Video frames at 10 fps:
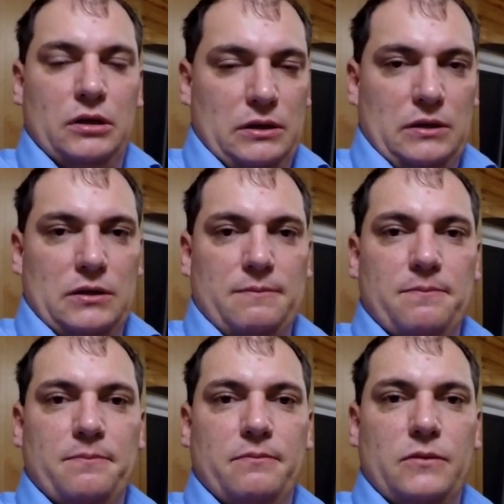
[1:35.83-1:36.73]
yep
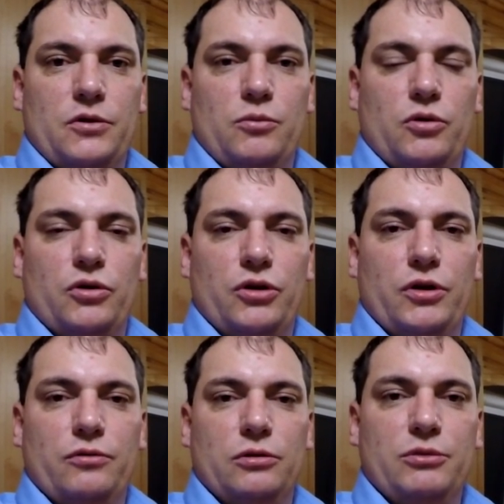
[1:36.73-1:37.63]
yeah, tomorrow I
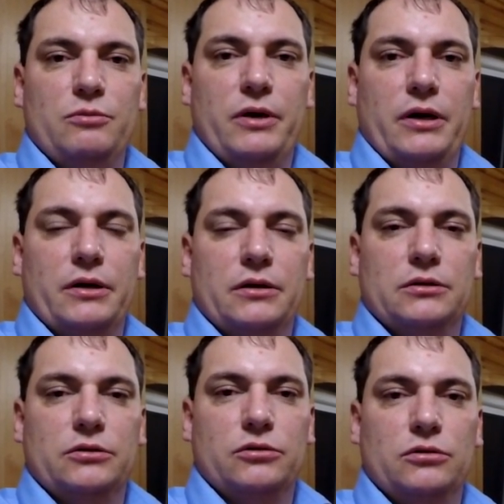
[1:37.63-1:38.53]
will be back on
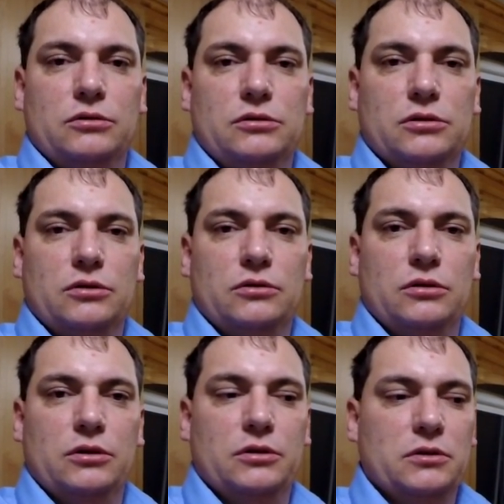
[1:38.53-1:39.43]
the road so
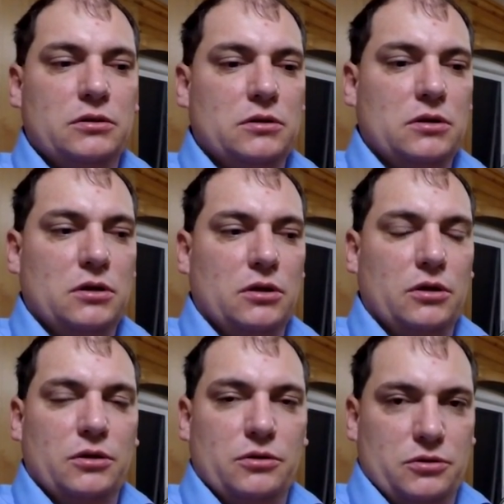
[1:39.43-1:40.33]
uh,
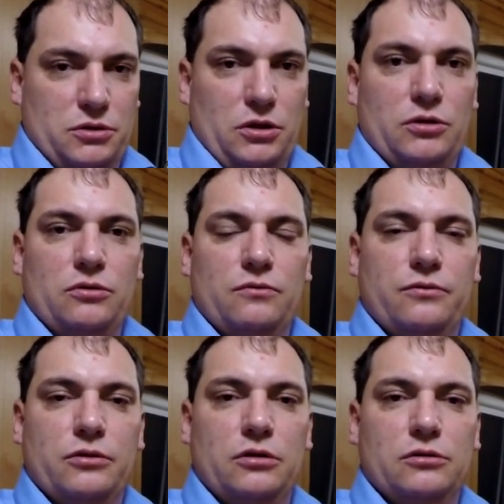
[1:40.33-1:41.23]
stay tuned
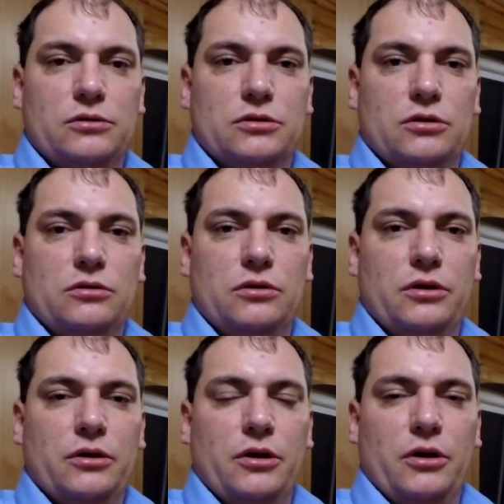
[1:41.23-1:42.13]
for those so
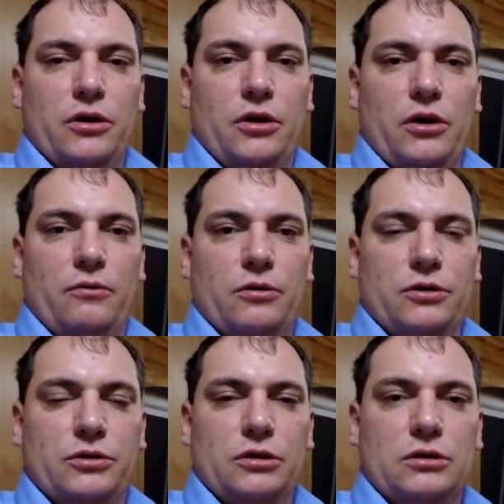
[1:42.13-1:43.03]
uh, I
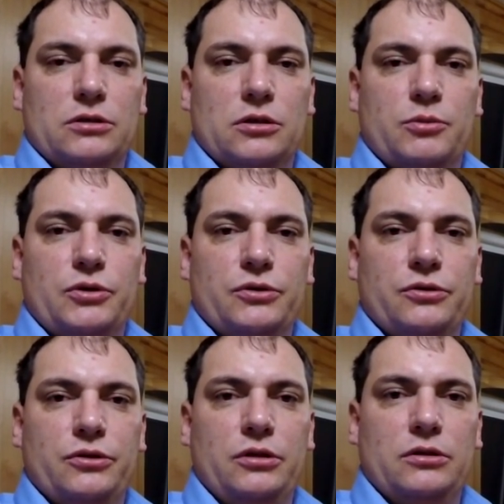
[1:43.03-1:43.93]
want to take this
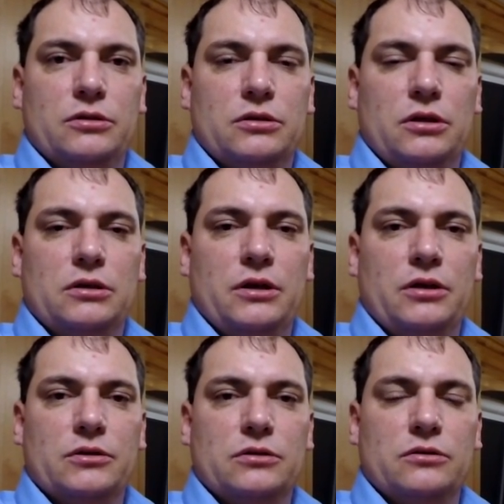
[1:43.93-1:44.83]
opportunity to say
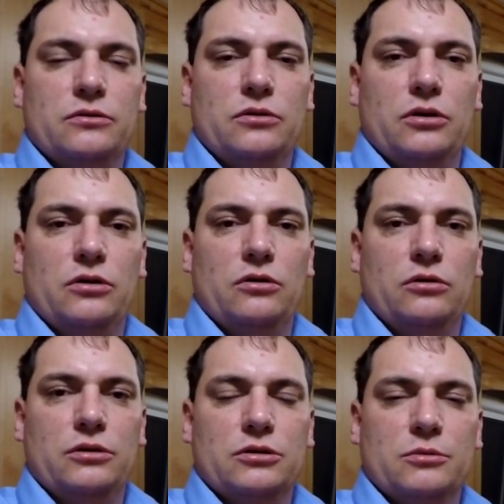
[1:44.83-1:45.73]
thanks to uh,
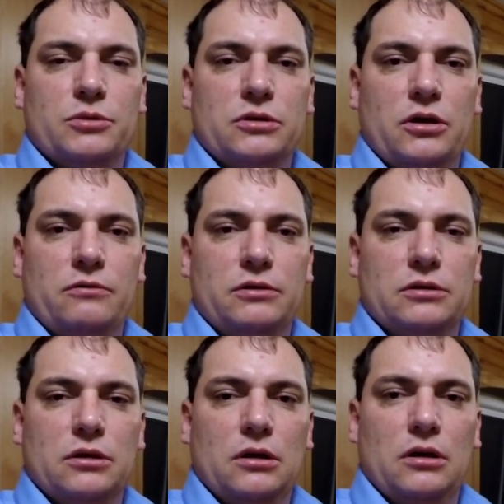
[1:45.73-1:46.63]
all the subscribers
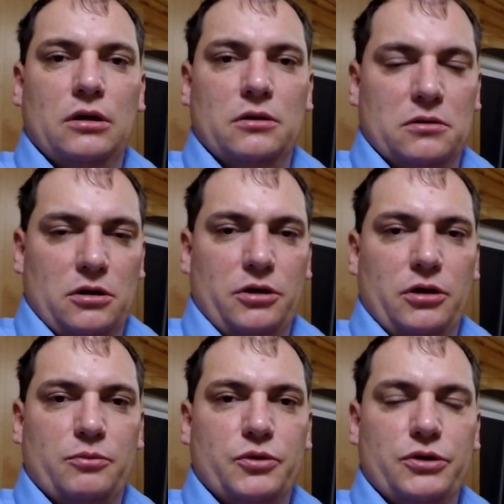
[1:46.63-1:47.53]
I
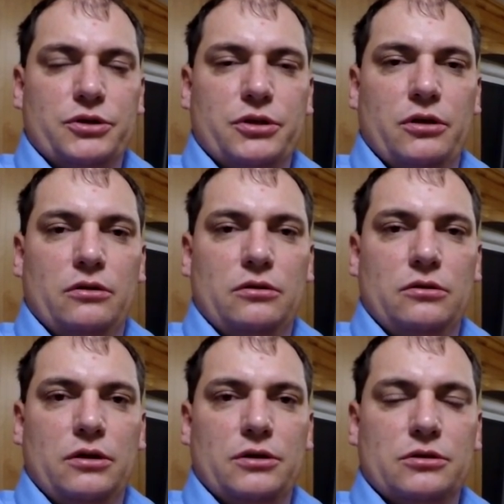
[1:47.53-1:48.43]
appreciate you
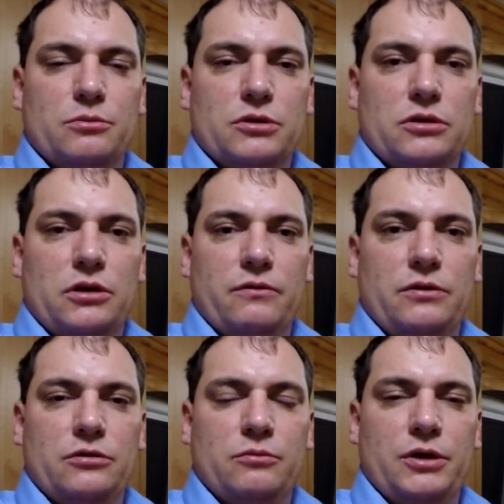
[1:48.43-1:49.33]
guys
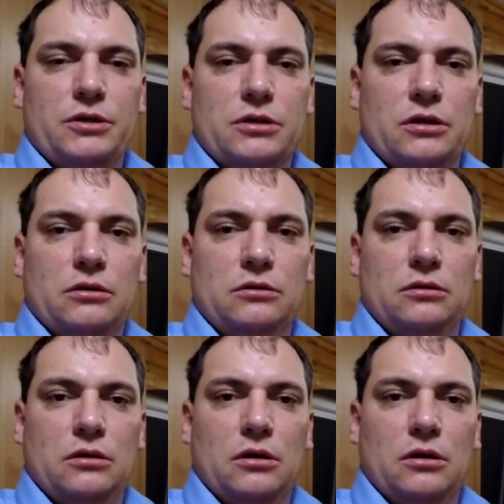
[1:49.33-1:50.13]
subscribing to my channel.